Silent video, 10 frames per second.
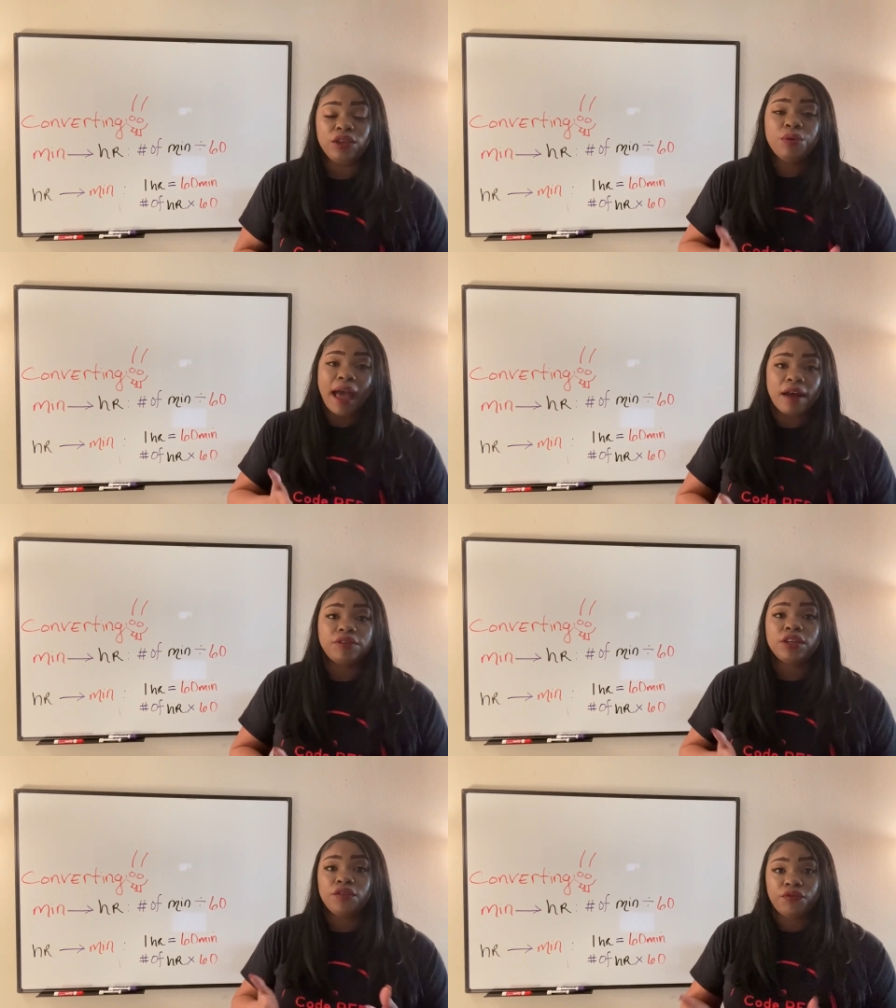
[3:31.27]
you have
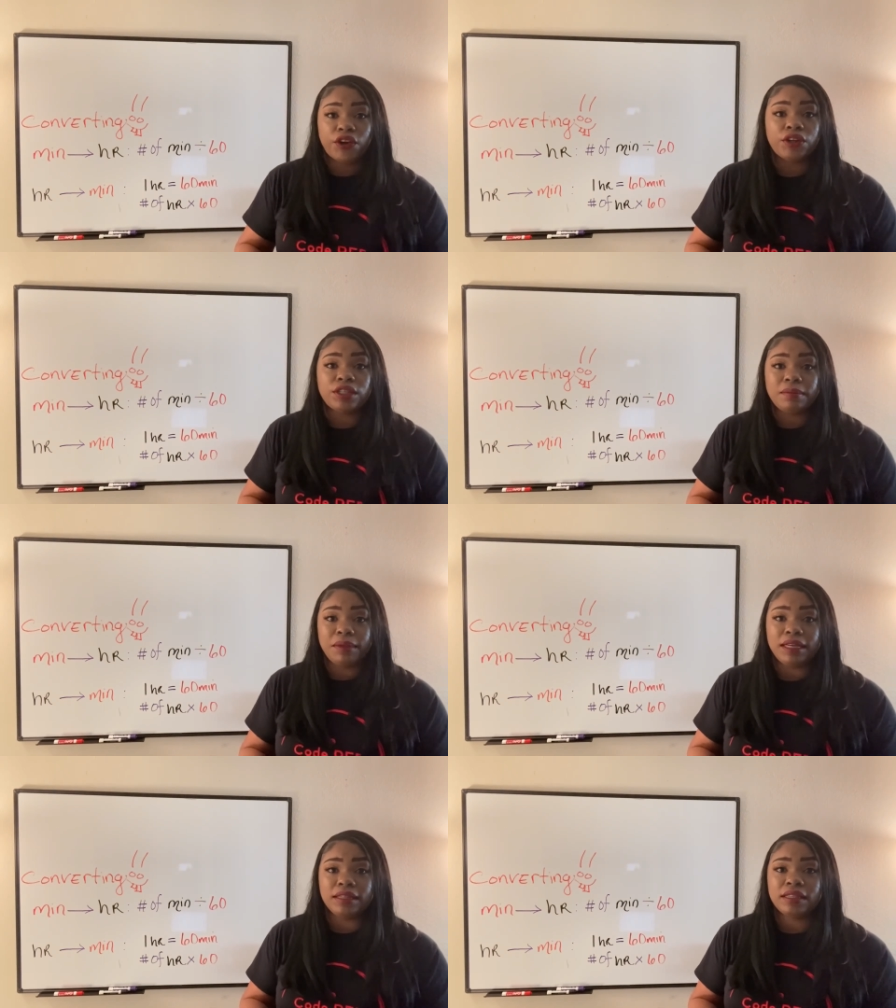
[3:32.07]
to convert to
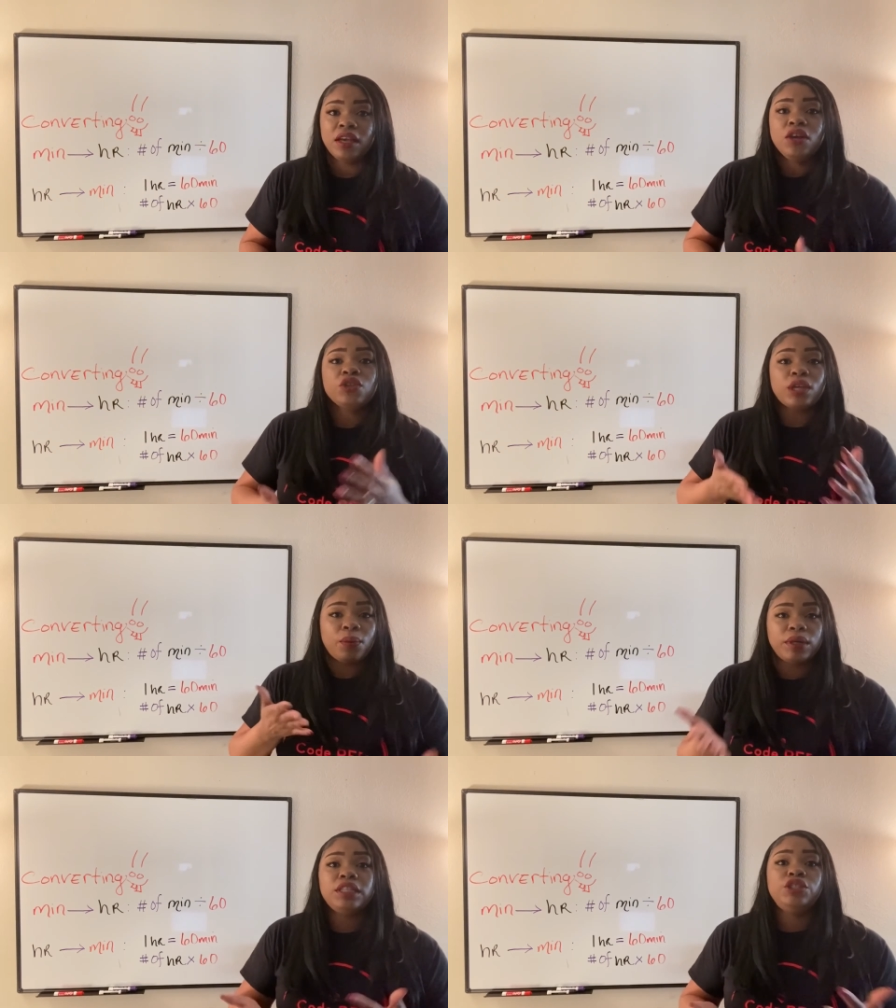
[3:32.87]
minutes. So I
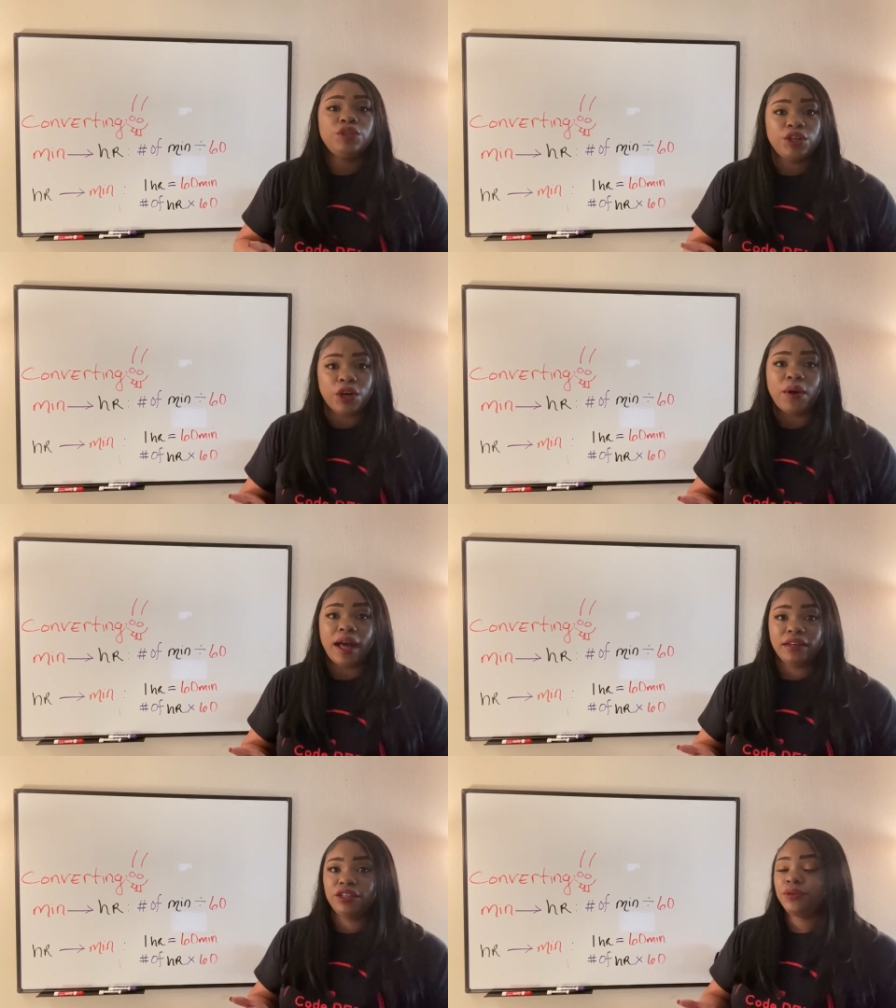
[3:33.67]
wanted you to know
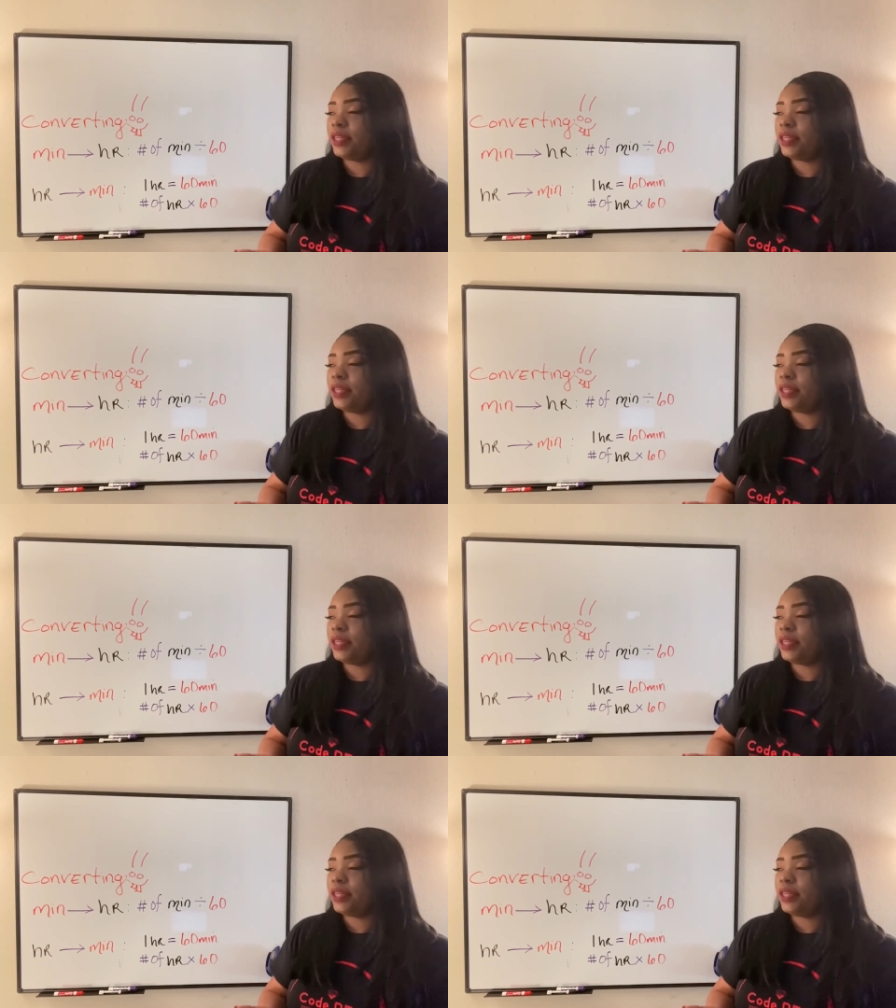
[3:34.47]
how to do